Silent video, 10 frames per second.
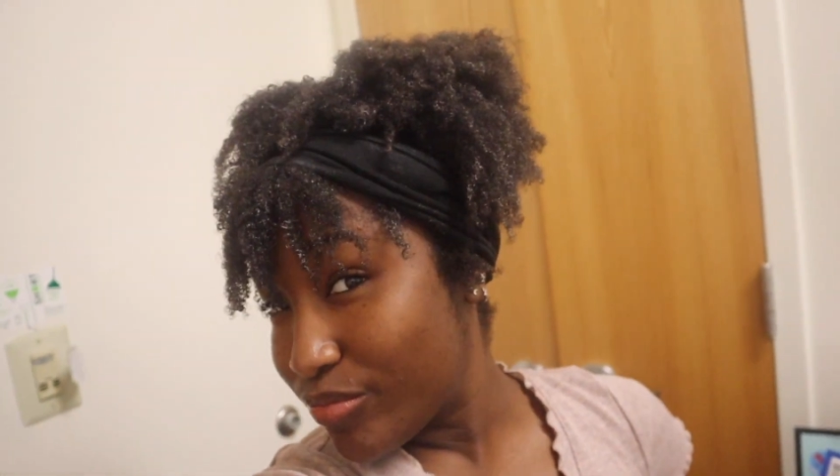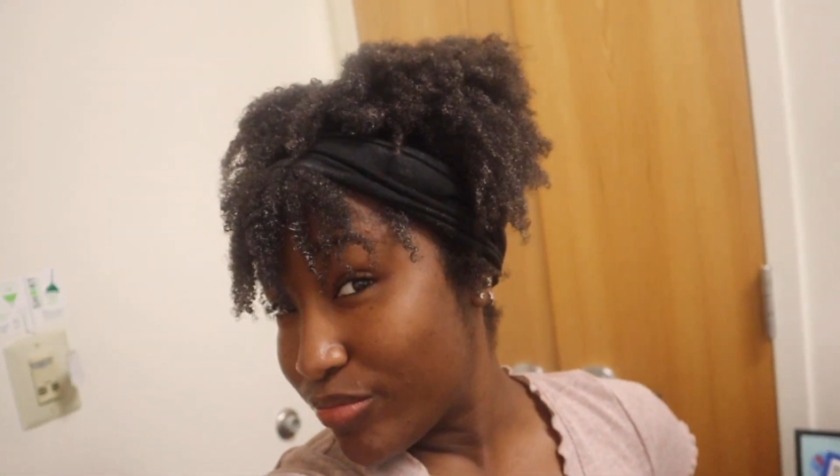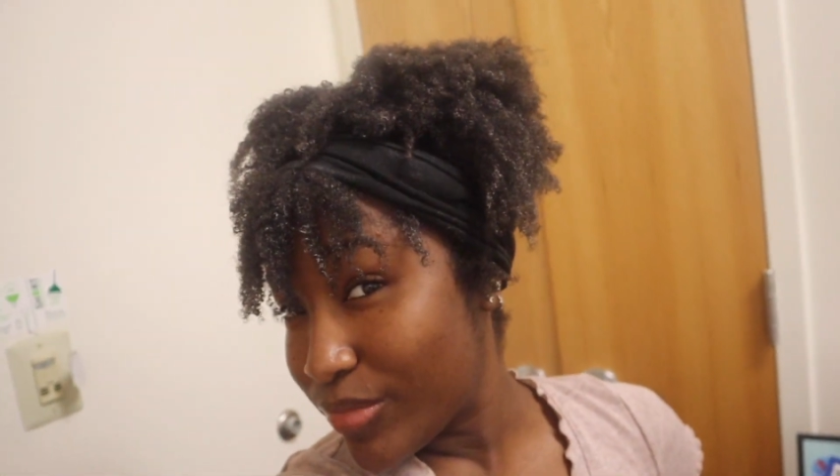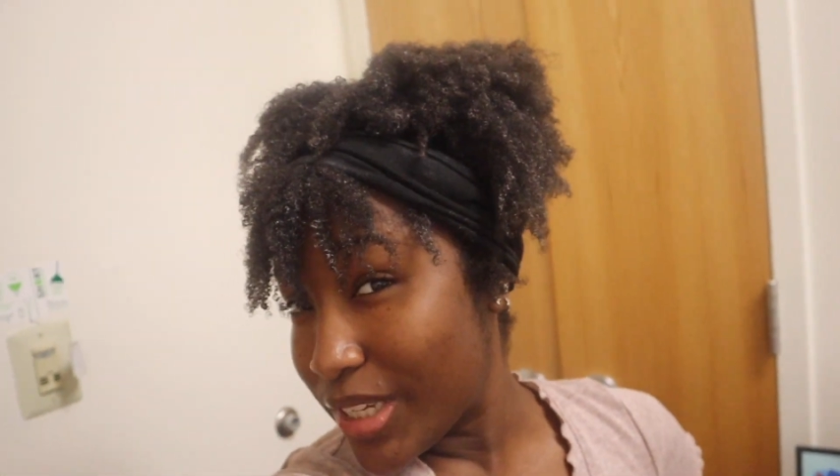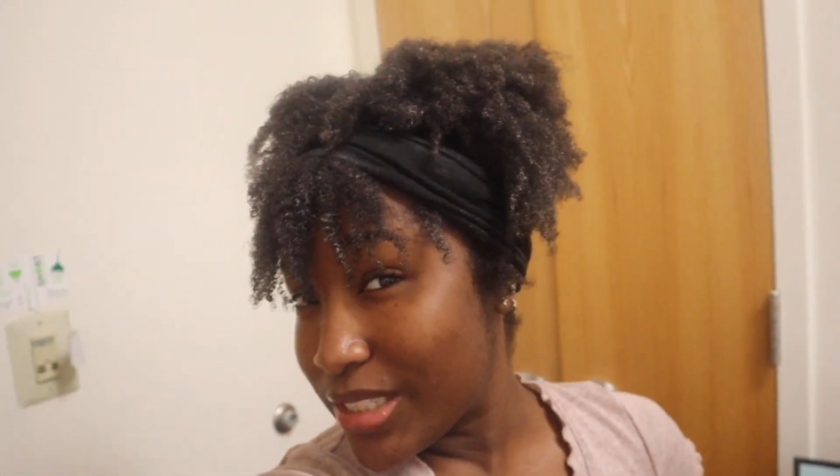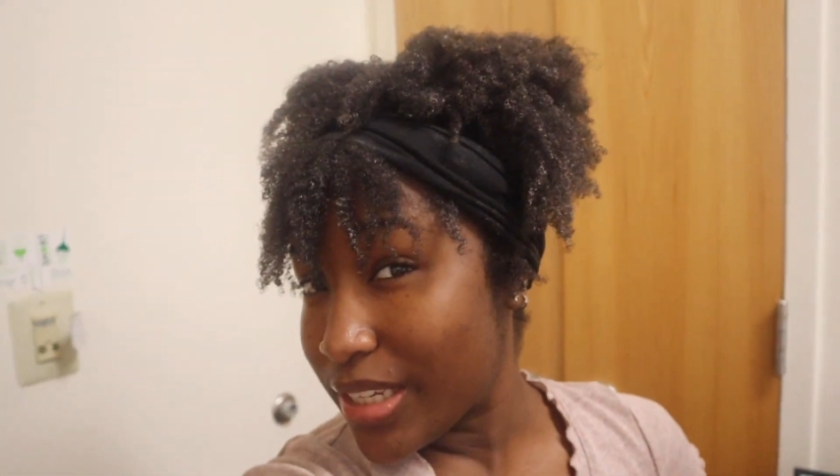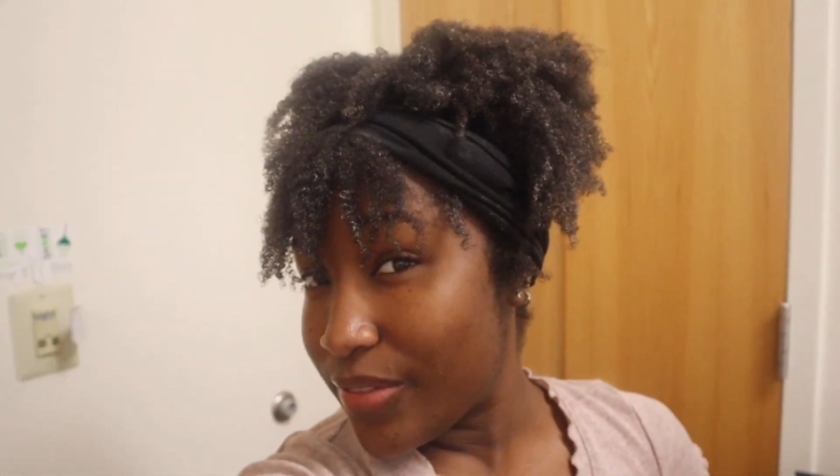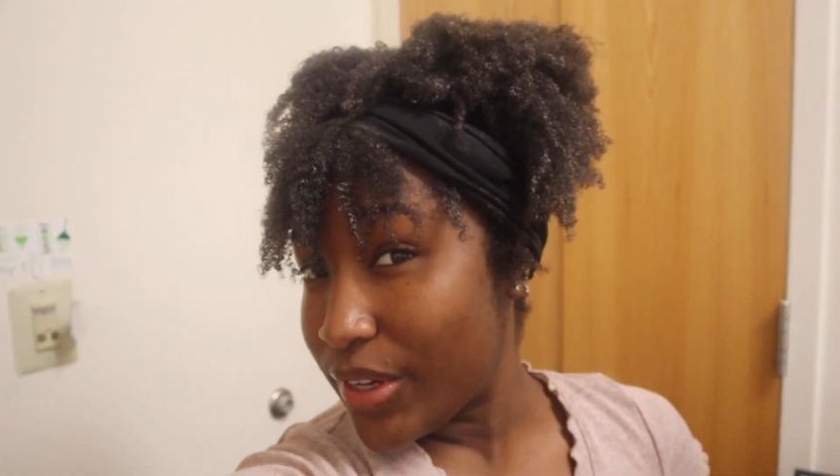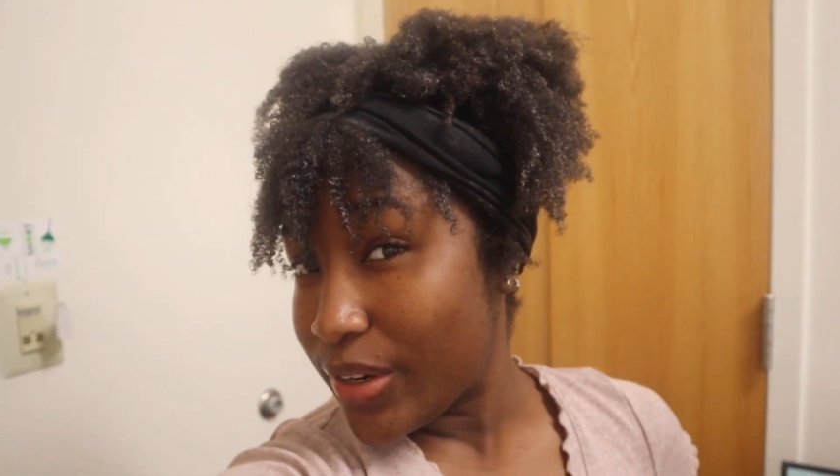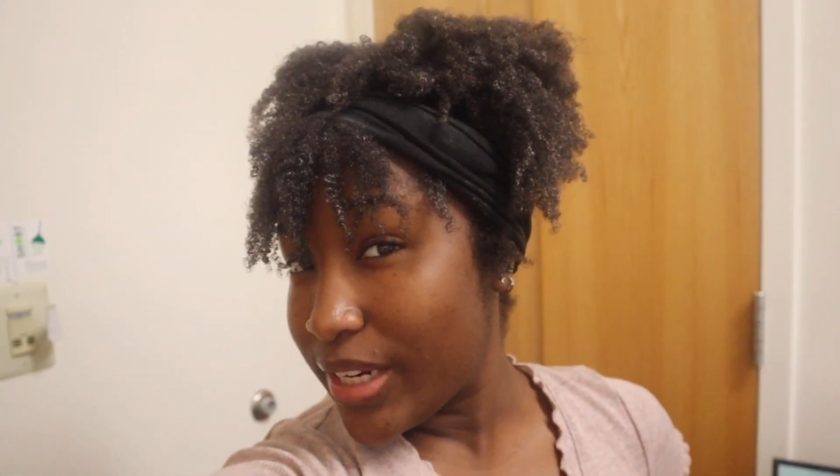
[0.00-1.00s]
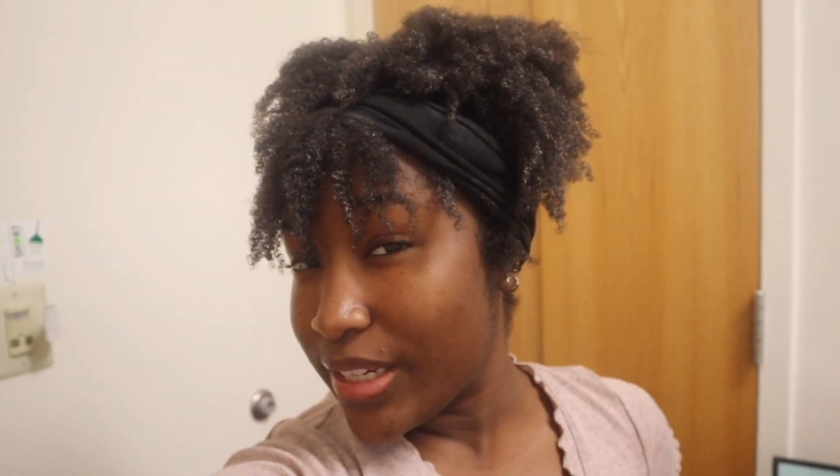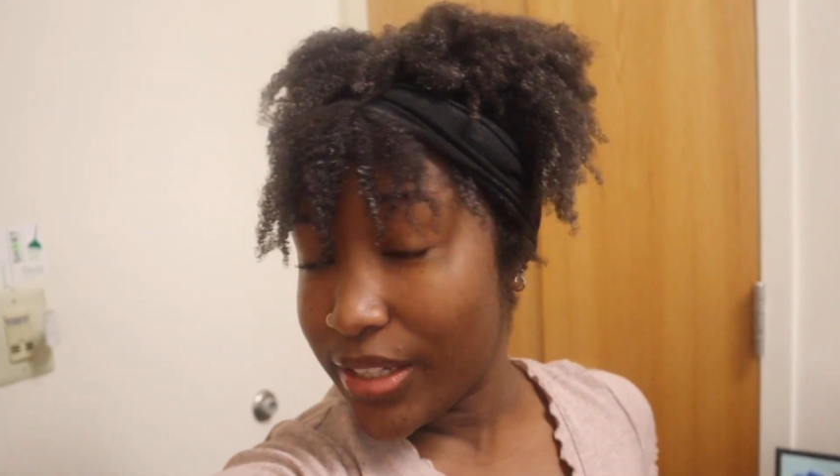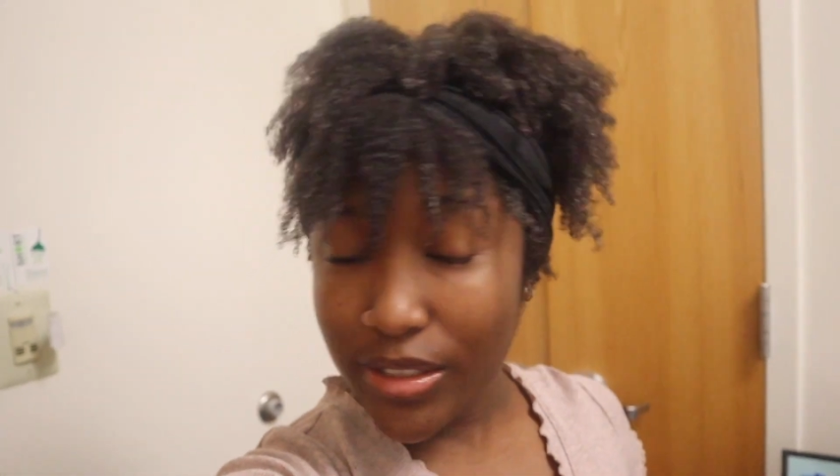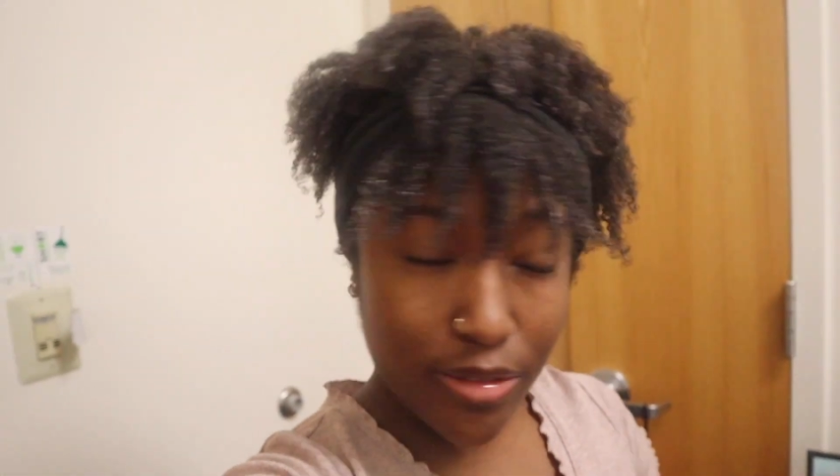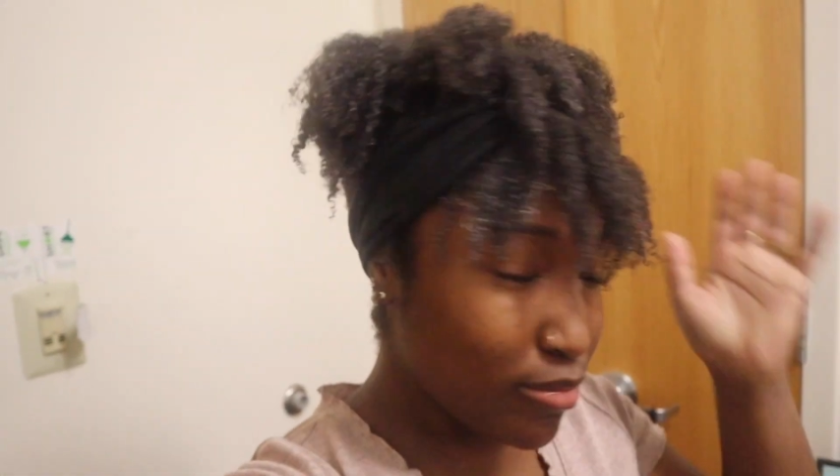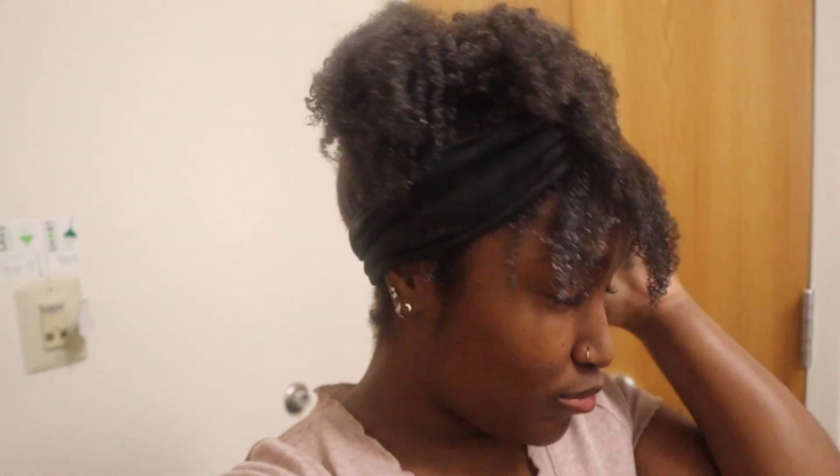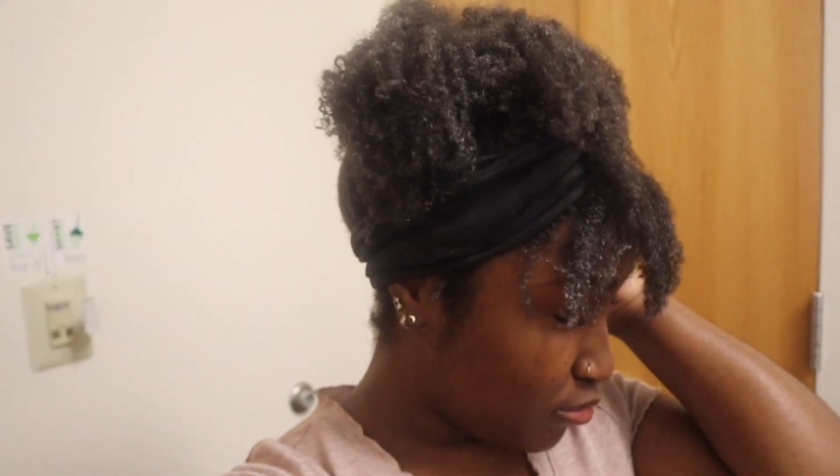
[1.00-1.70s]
Is it giving Arianka?